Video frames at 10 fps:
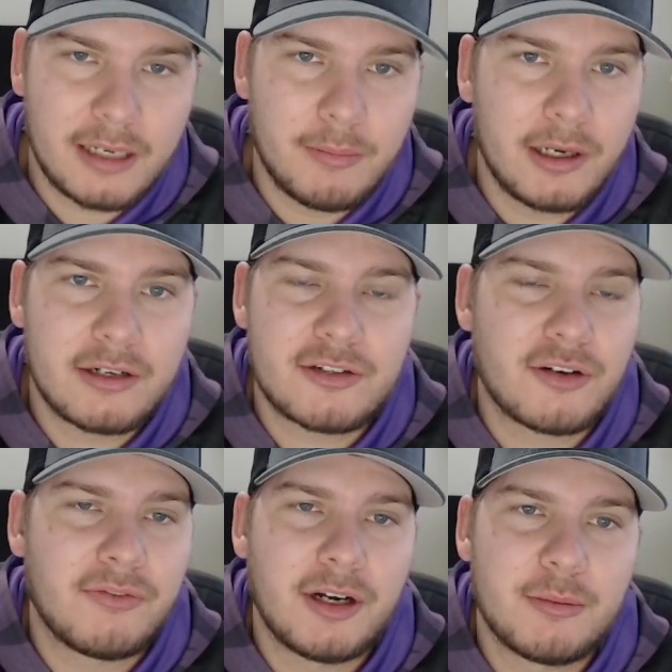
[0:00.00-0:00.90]
about it.
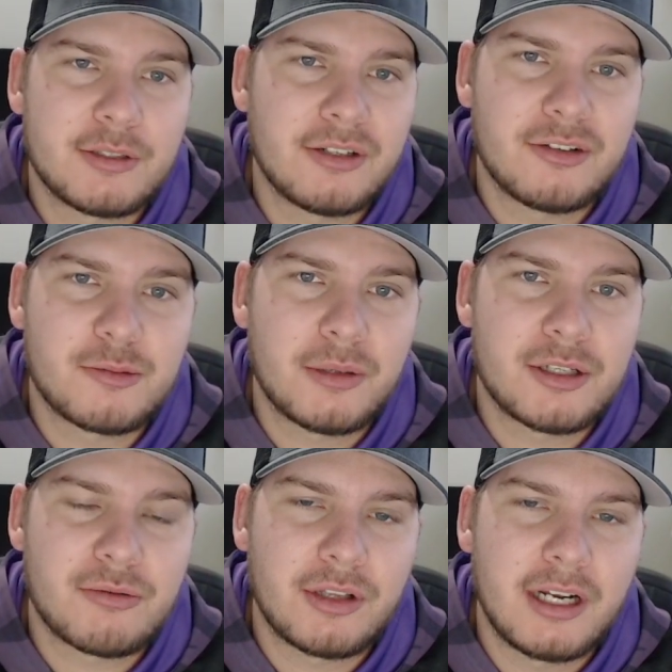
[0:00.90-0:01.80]
Surefire materials plays
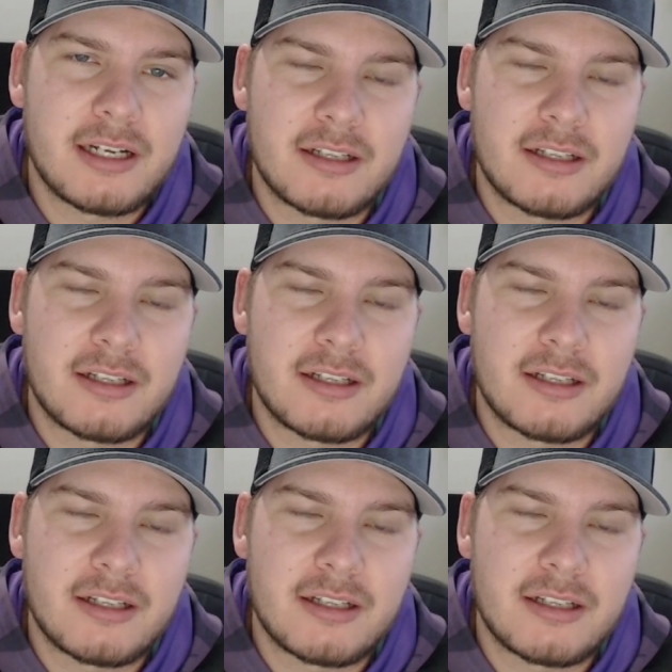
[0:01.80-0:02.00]
really nice.